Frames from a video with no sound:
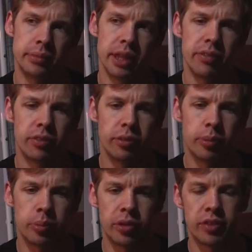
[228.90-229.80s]
even from the
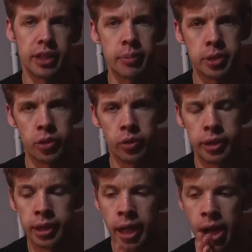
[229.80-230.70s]
previous
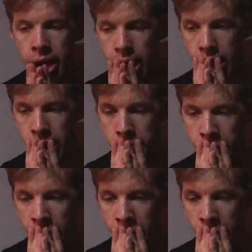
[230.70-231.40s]
episodes. I